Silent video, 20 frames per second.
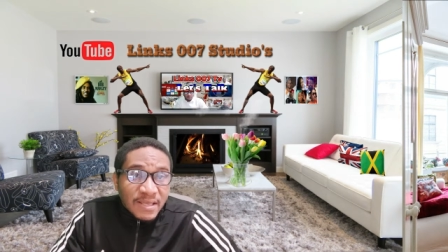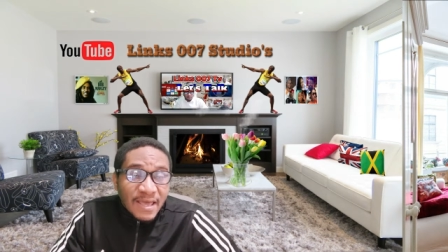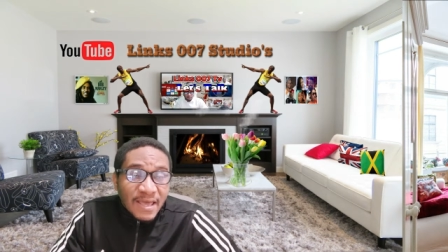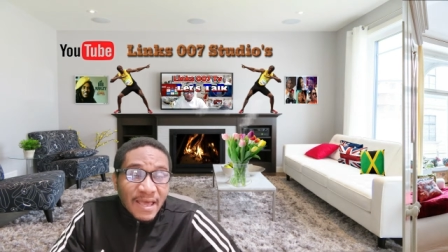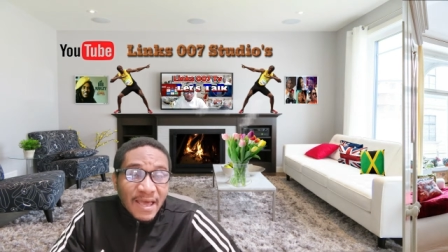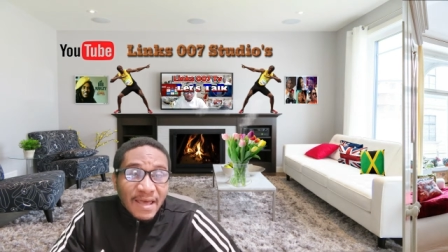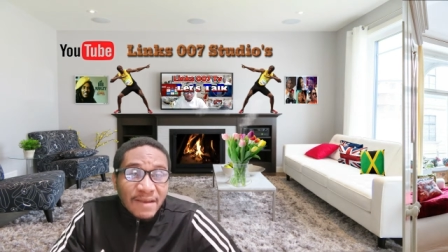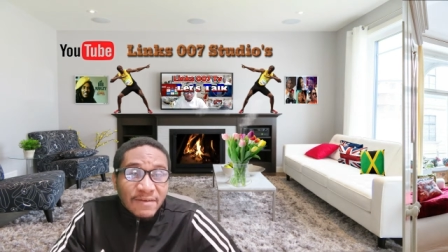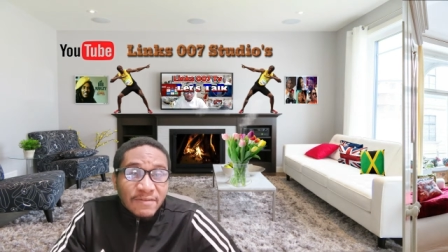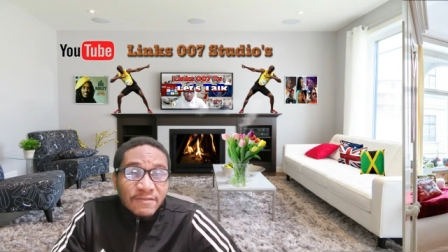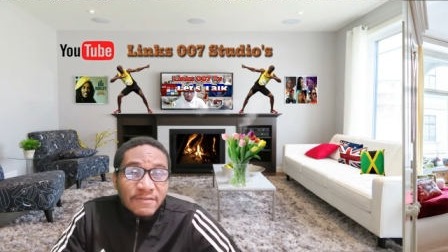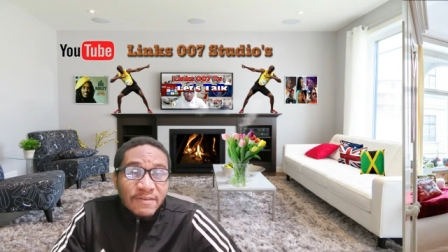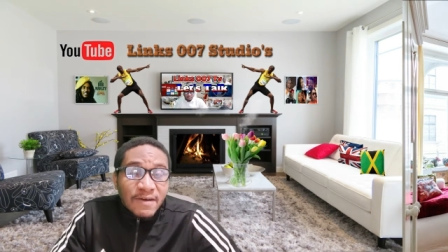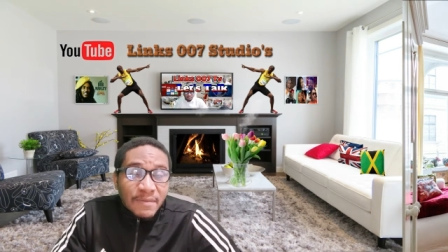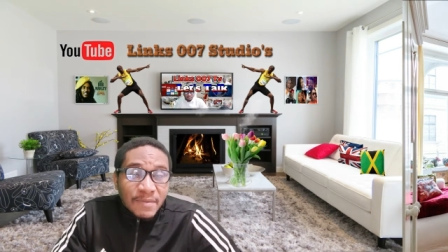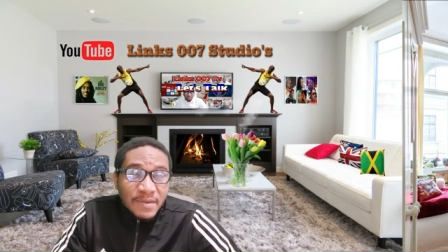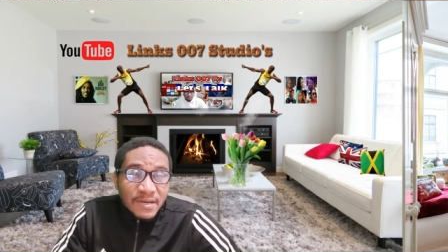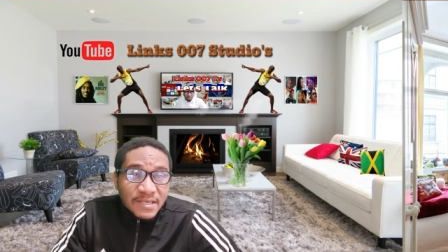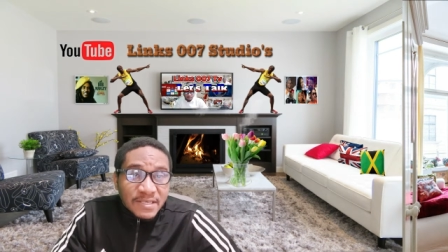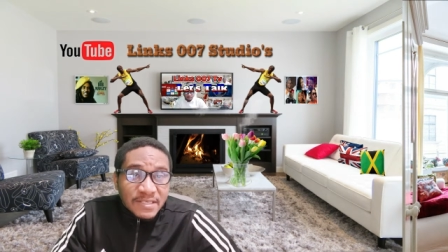and
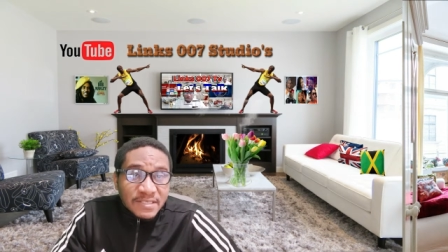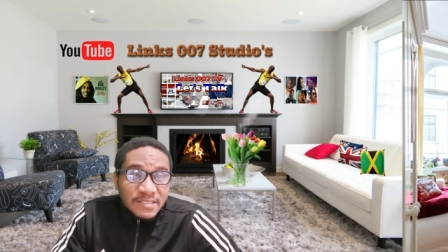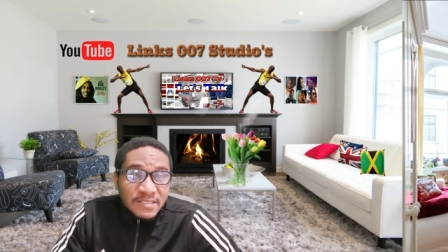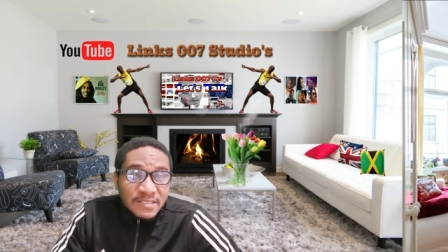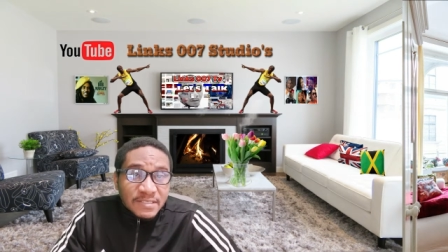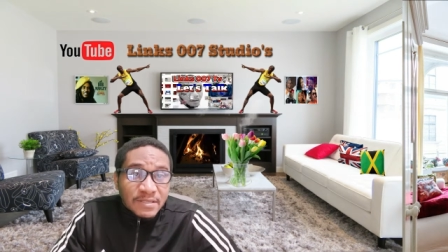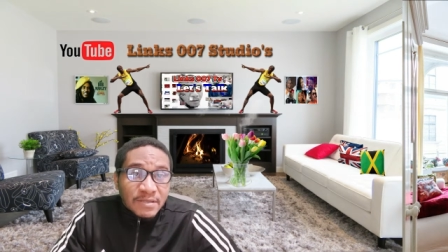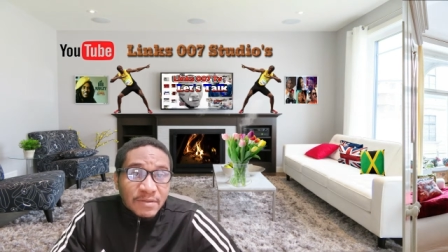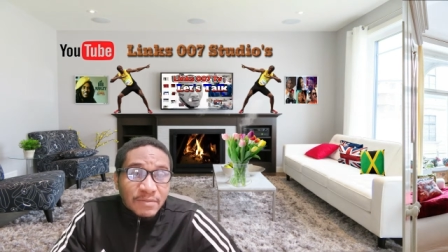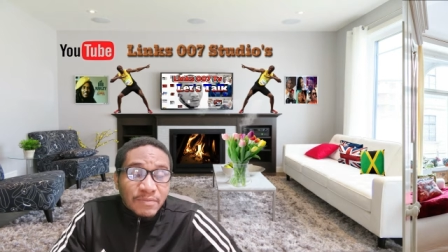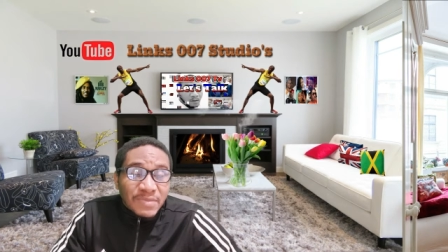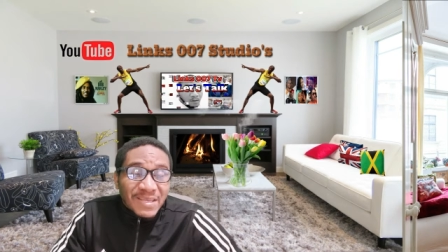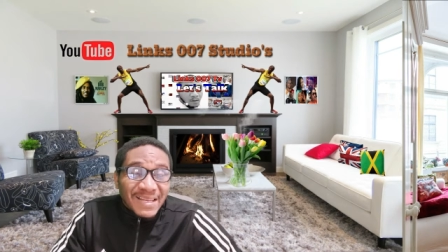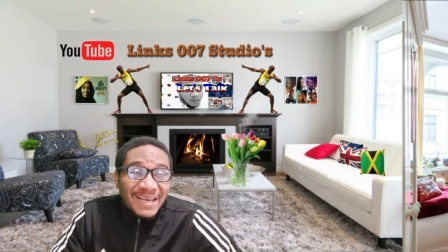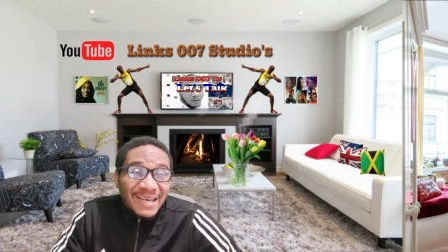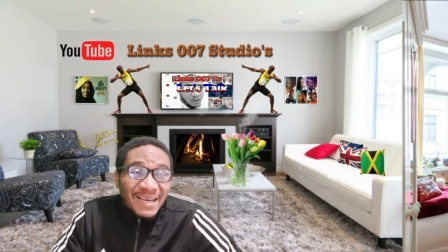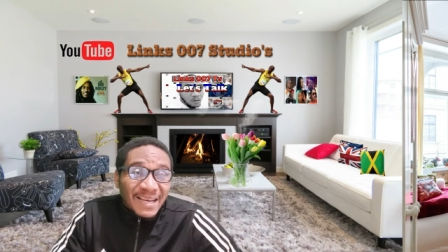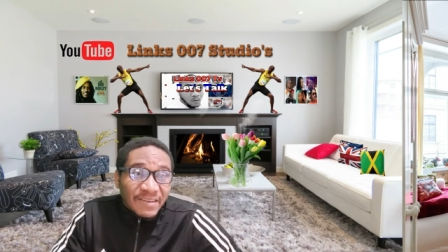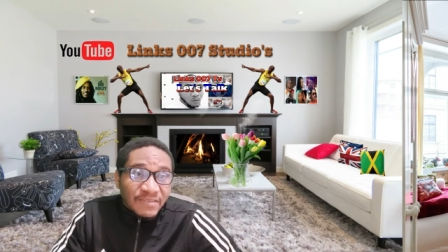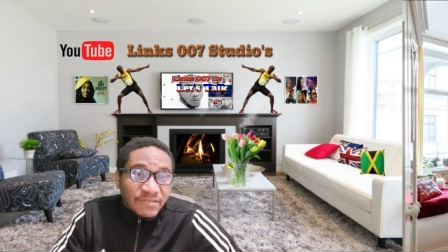families being
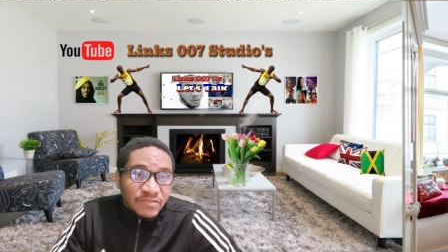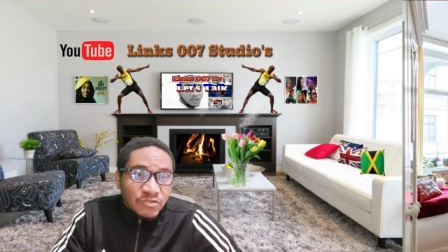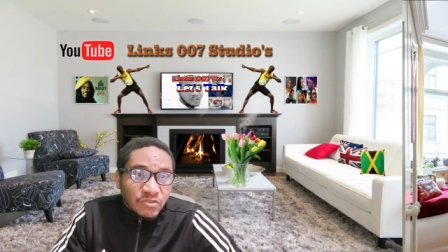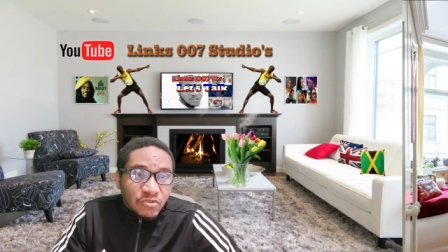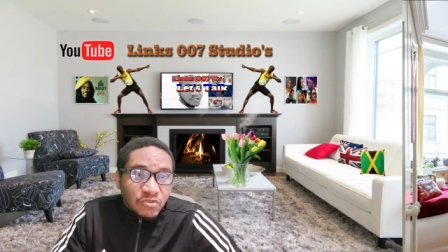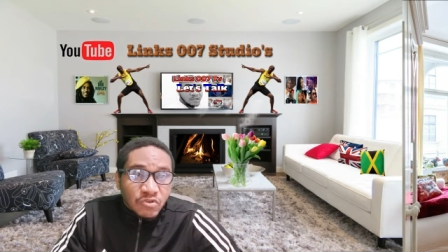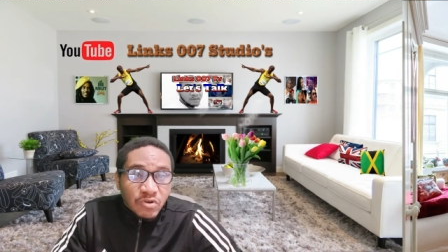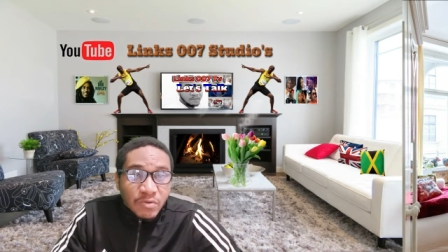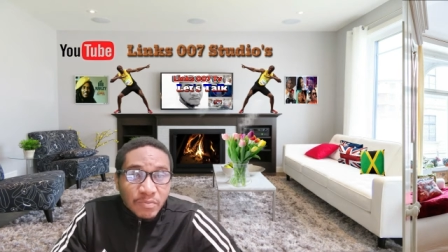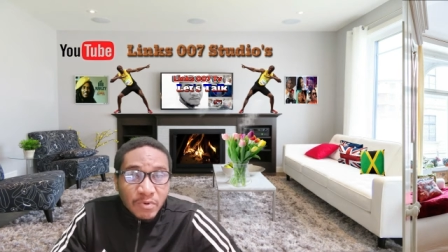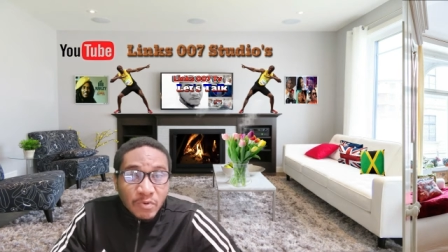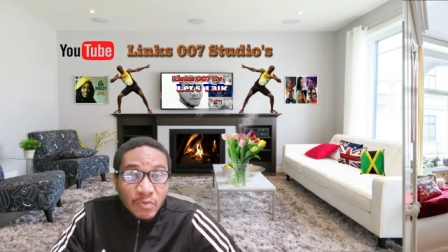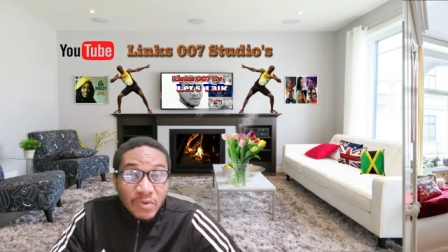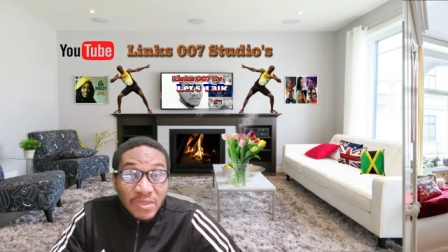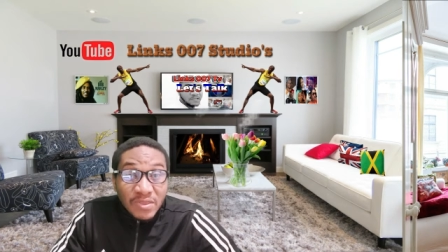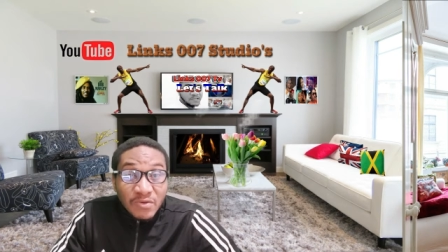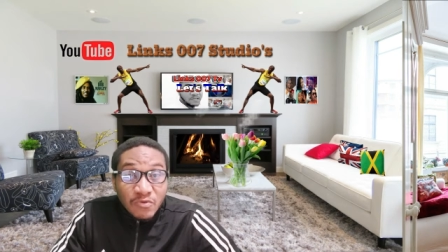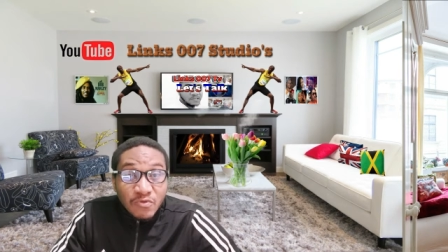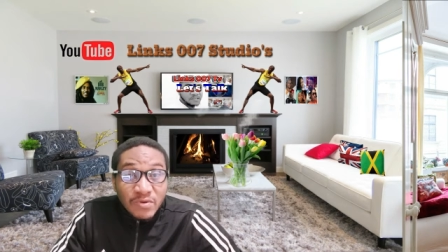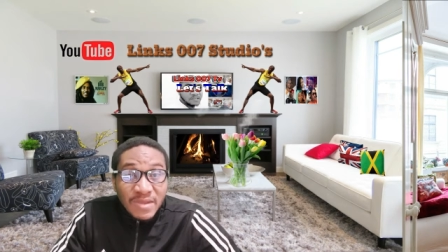left to grapple with
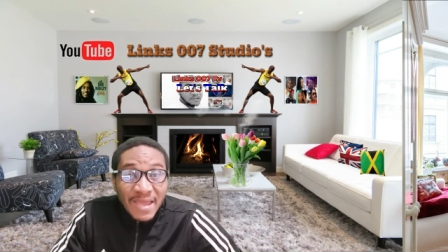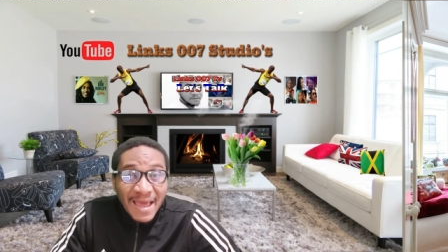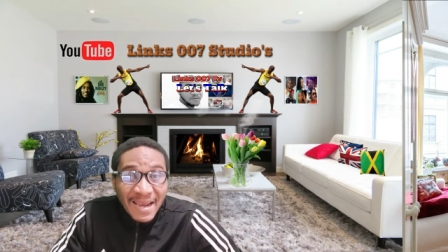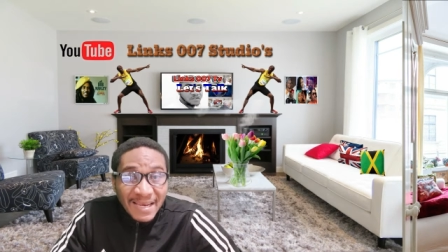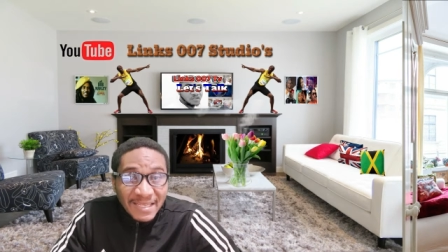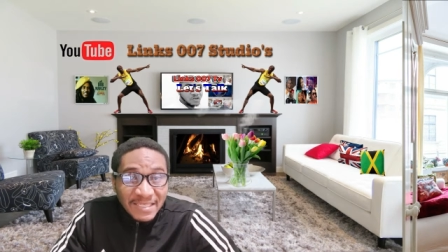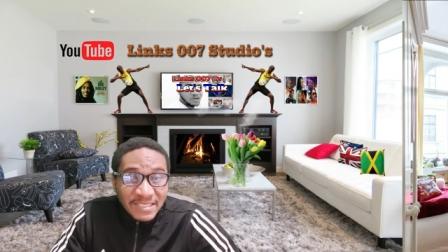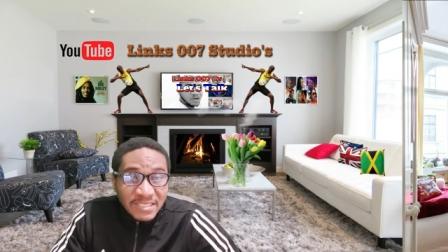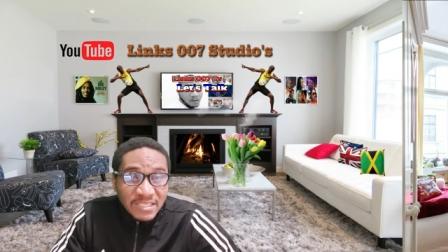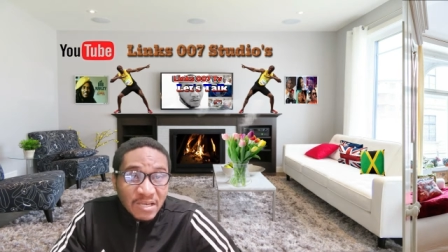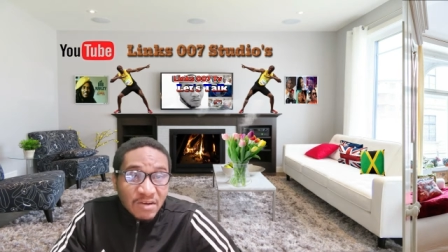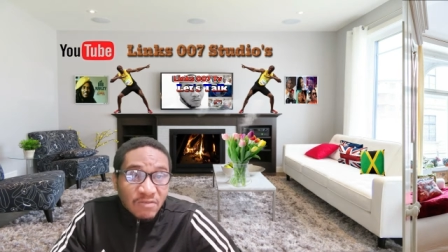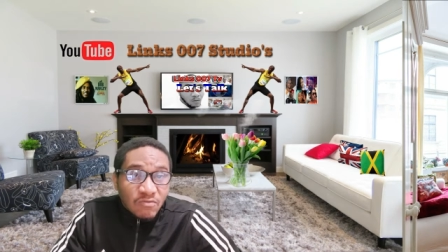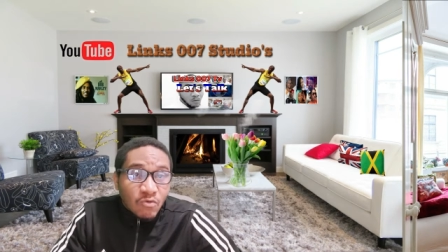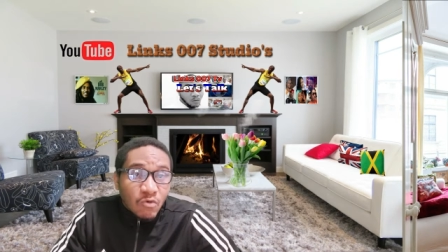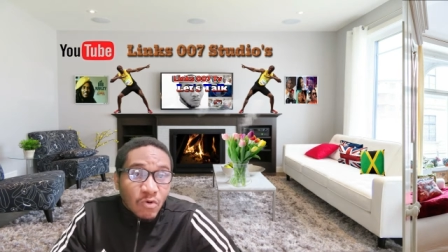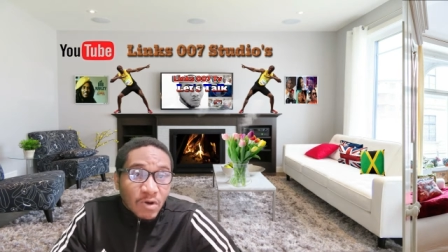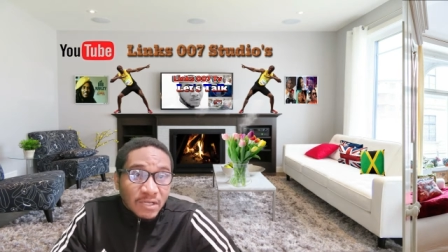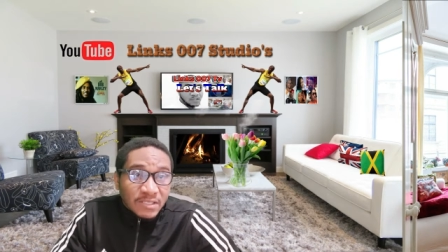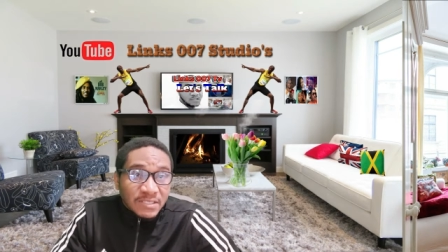the reality of
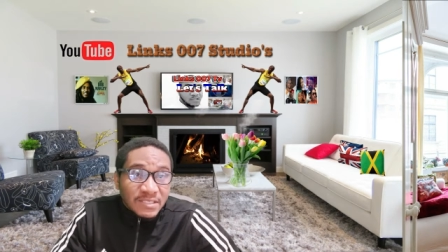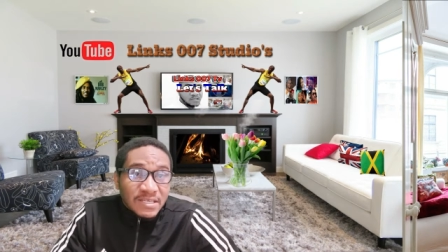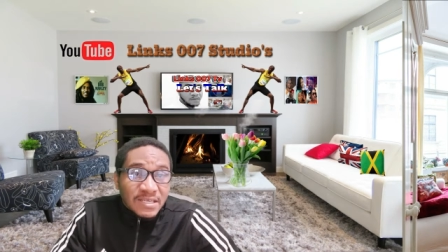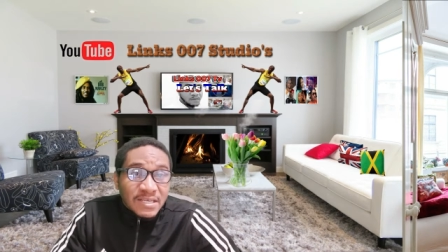what